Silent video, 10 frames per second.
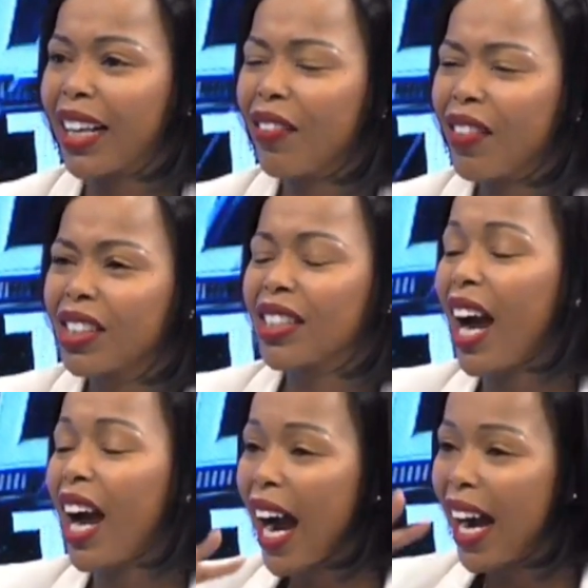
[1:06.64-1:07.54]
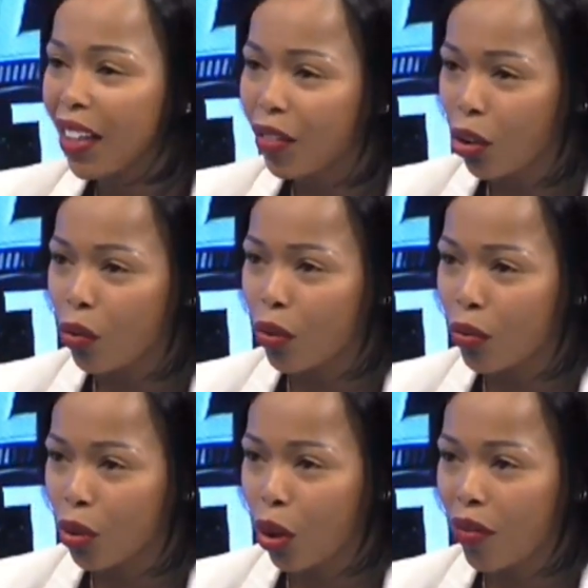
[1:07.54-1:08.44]
us just a high-level overview
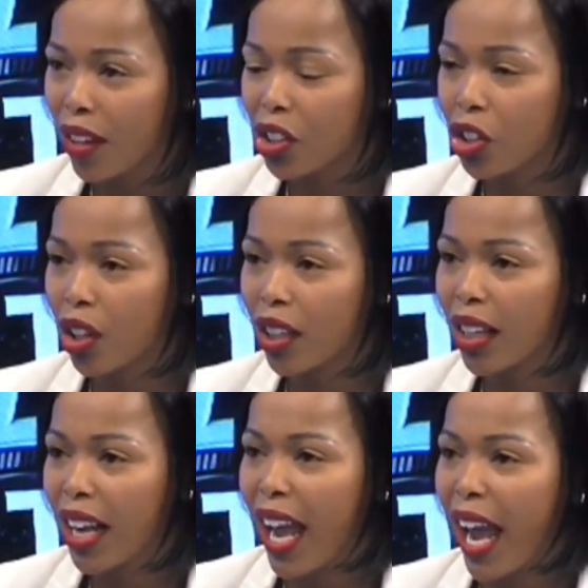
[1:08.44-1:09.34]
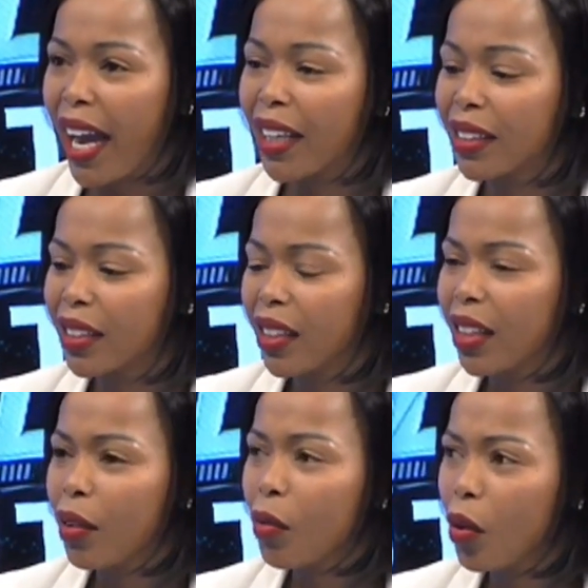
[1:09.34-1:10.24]
of that journey and
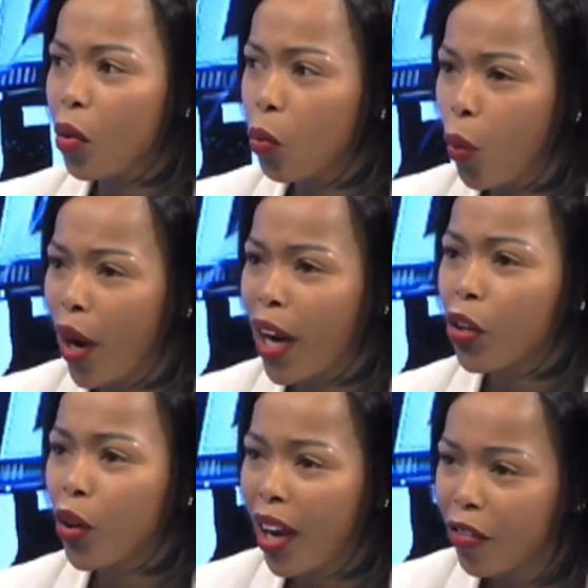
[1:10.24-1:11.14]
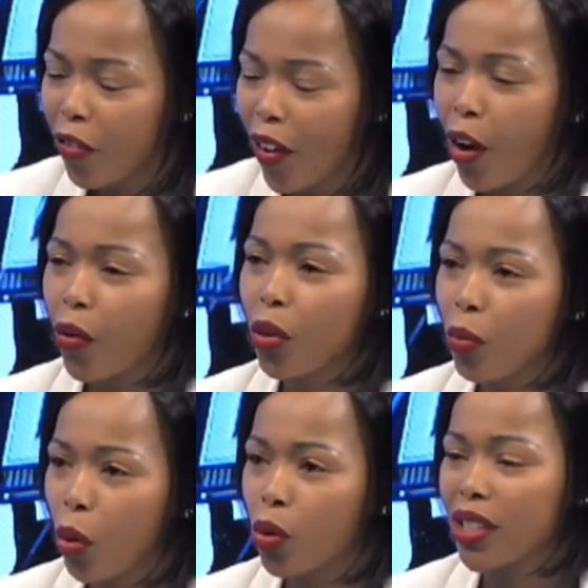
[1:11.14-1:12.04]
where you have found the
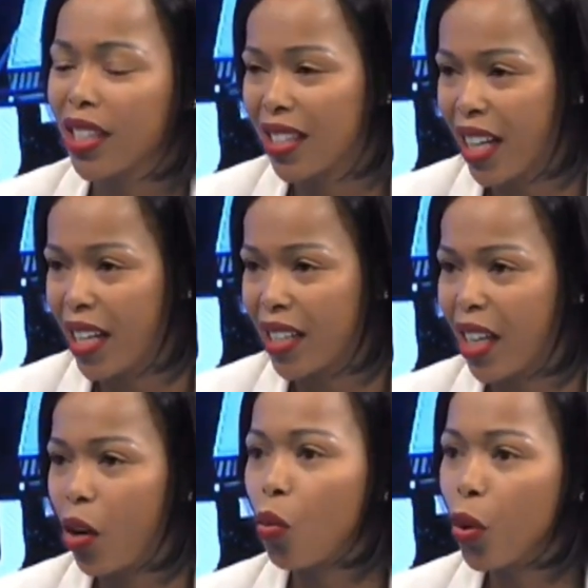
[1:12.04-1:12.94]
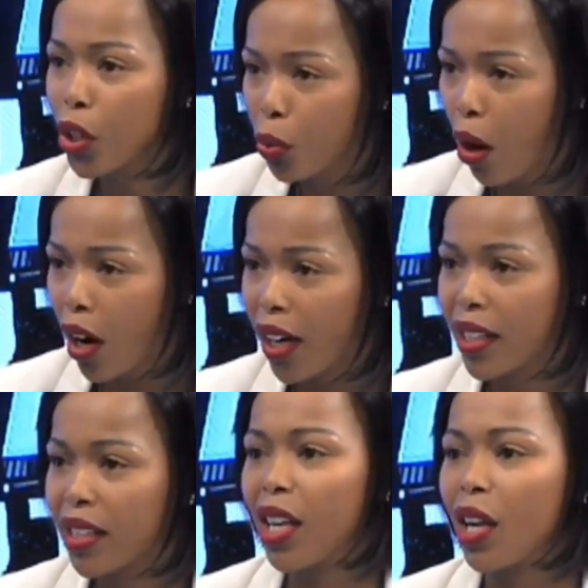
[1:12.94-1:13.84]
most success, which markets,
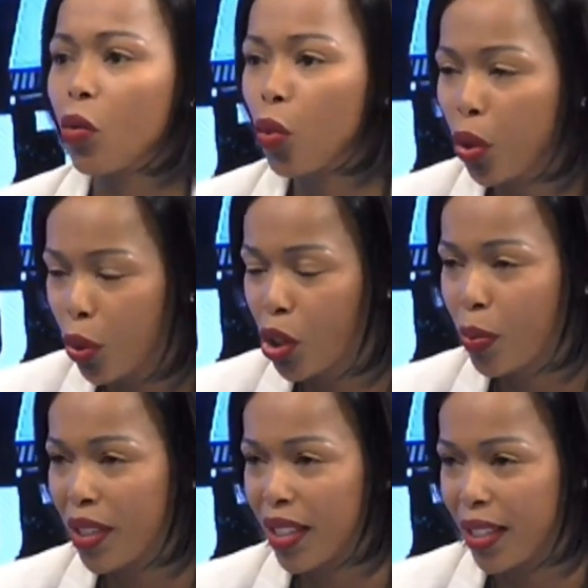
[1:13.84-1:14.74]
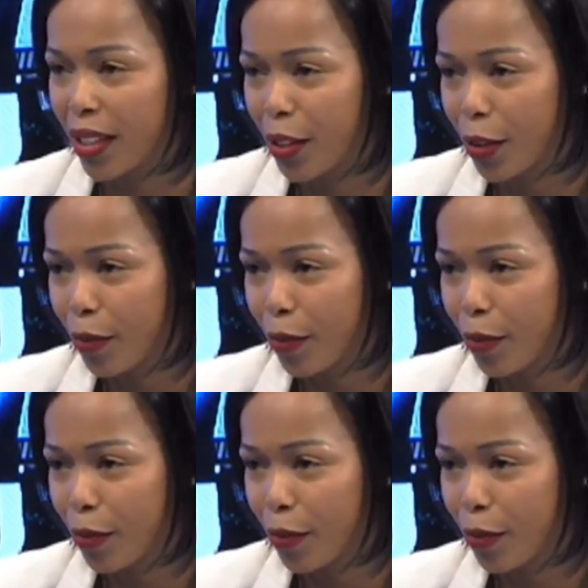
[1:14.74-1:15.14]
with which businesses.